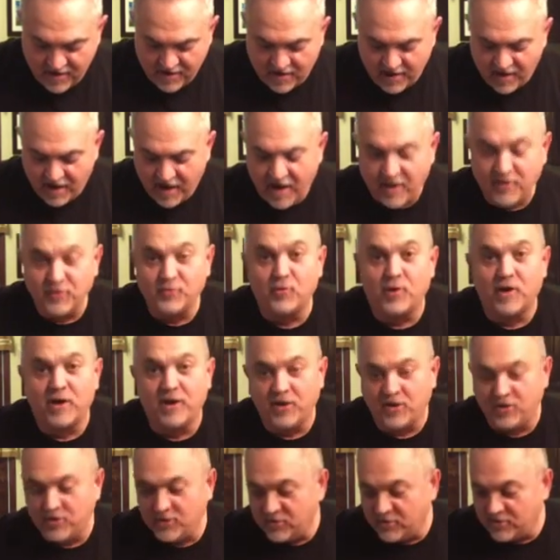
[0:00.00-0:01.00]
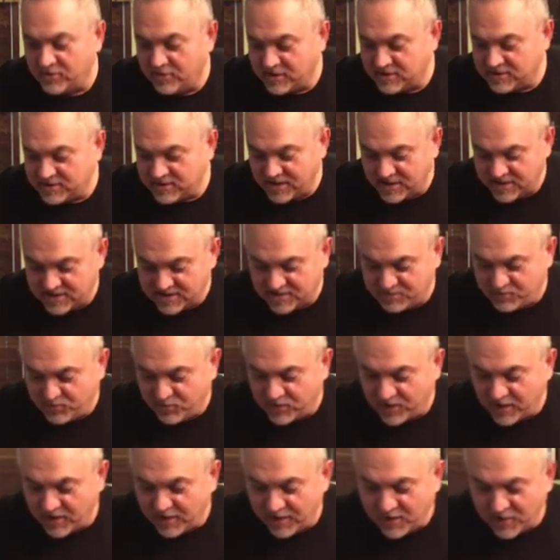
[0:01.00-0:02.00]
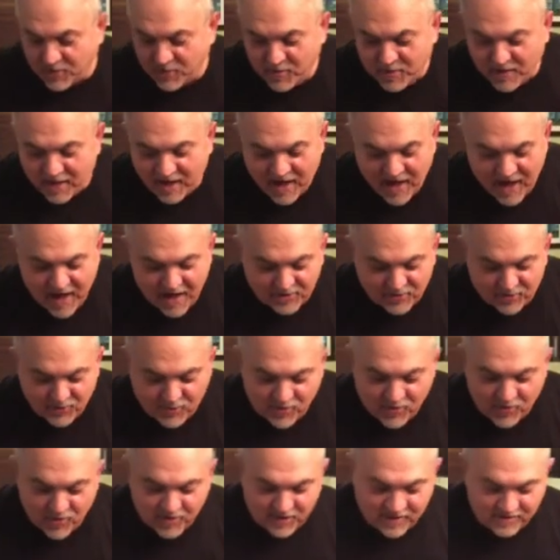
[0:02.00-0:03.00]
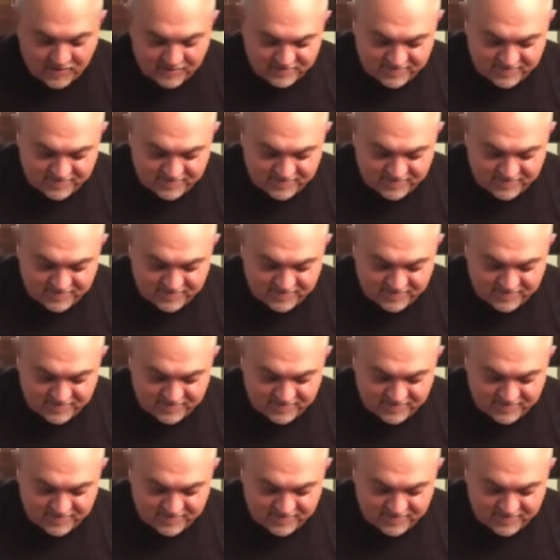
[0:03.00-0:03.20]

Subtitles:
And what you do is this, put a little bit of hot water.